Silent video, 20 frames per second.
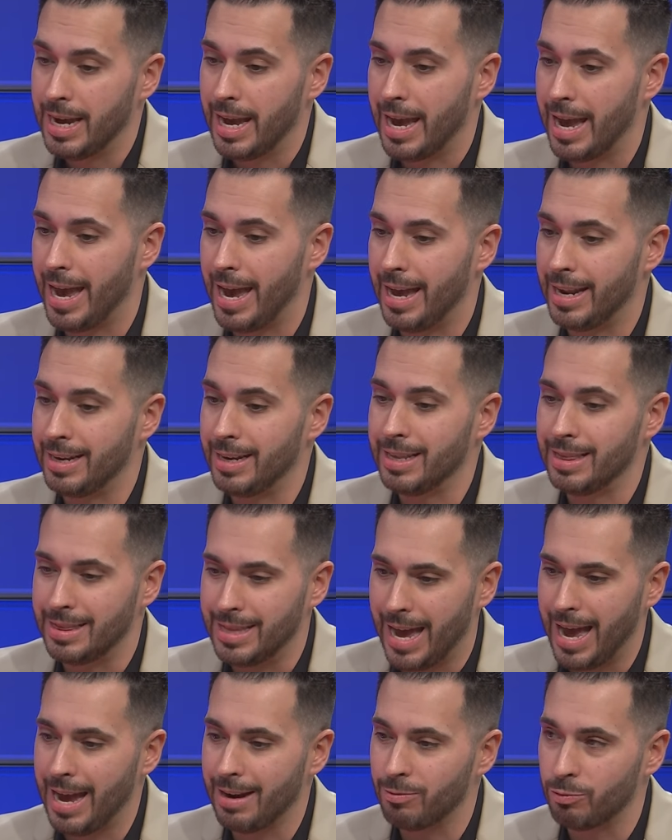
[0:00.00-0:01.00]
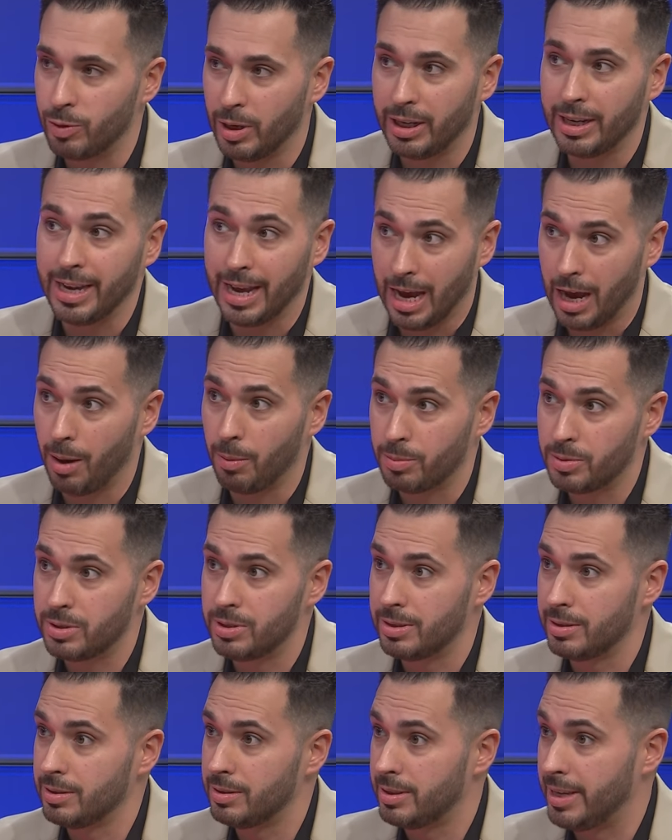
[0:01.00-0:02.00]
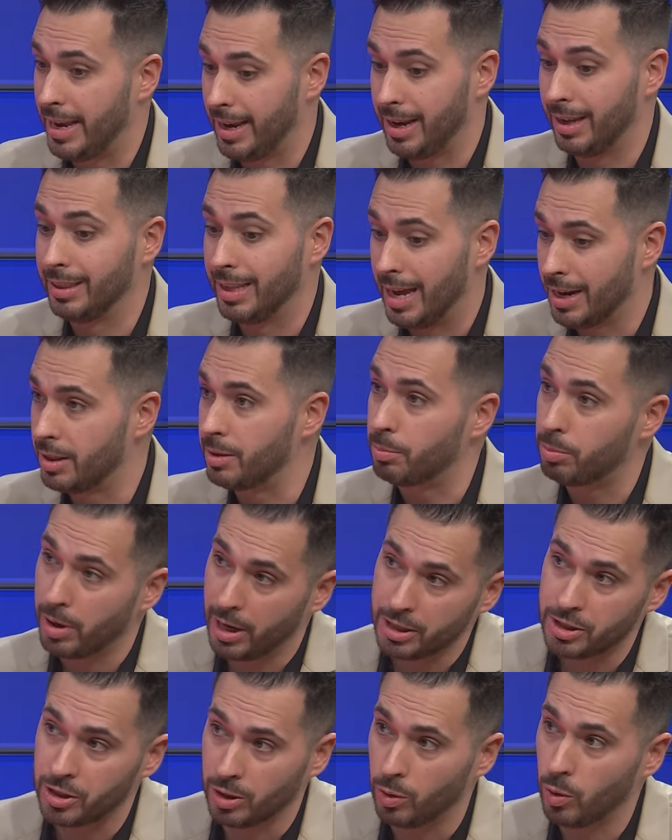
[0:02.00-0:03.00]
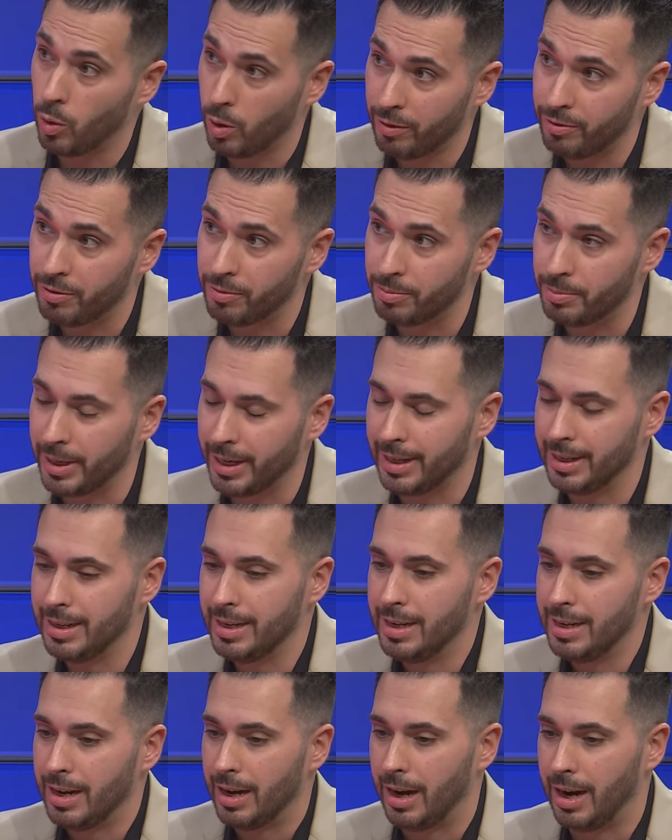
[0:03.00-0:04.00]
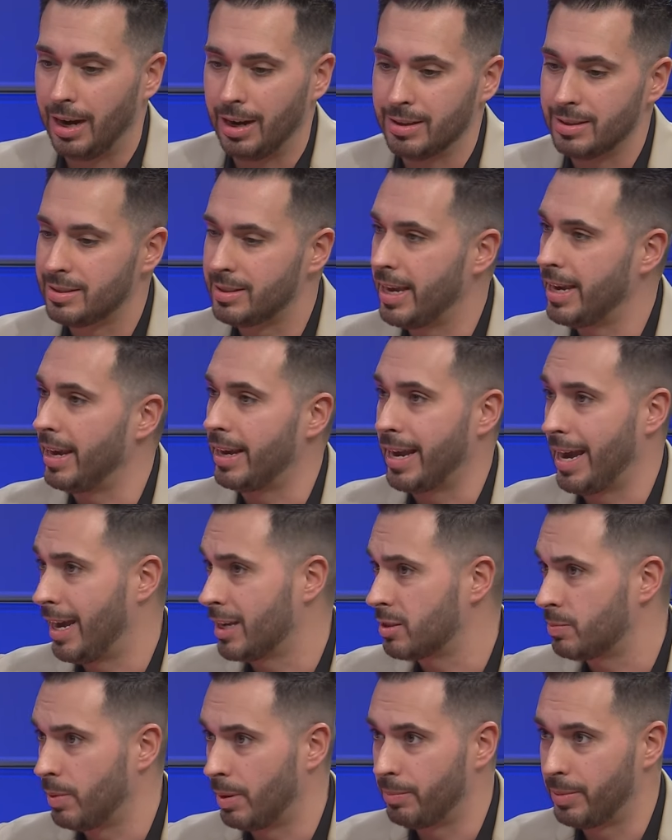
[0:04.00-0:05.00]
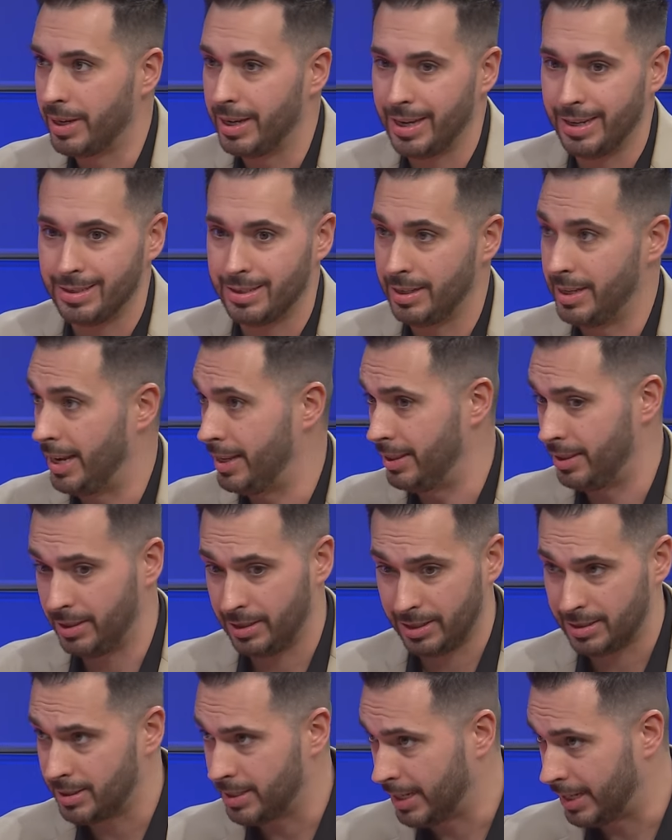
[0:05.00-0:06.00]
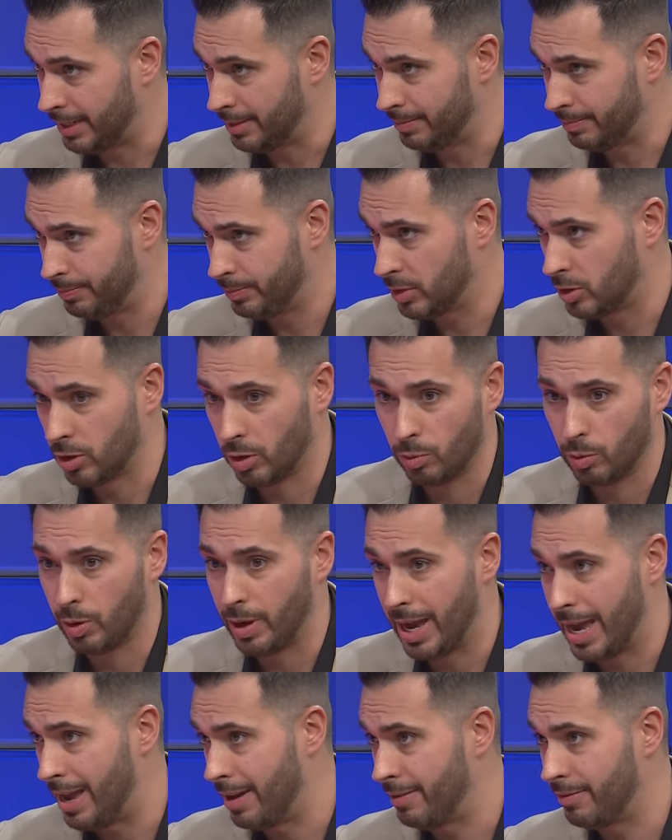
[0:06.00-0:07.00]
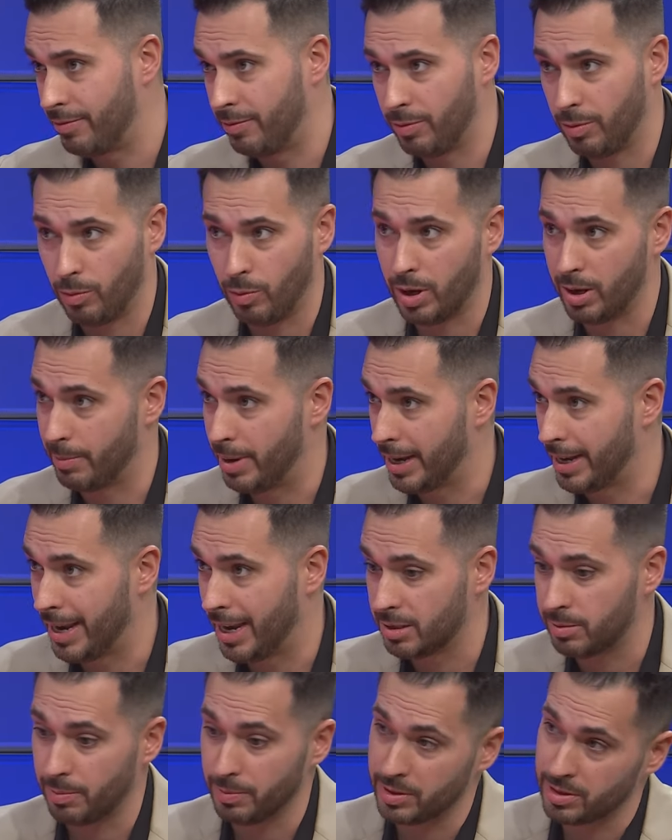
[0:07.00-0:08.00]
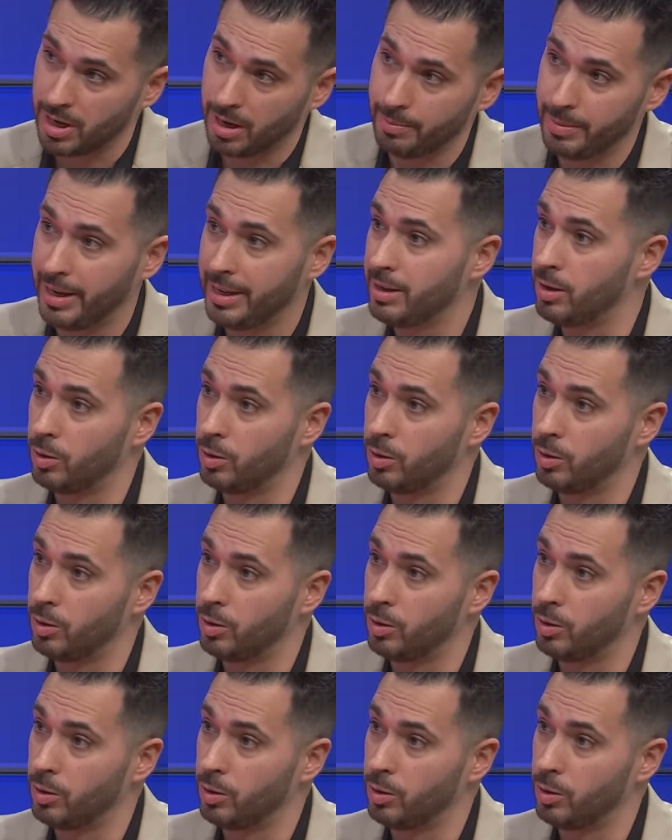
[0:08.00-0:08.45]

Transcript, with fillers: And that really helps take a lot of the pressure off of me. Uh, say a cast member isn't in the scene. So we'll have one of my cast members come in,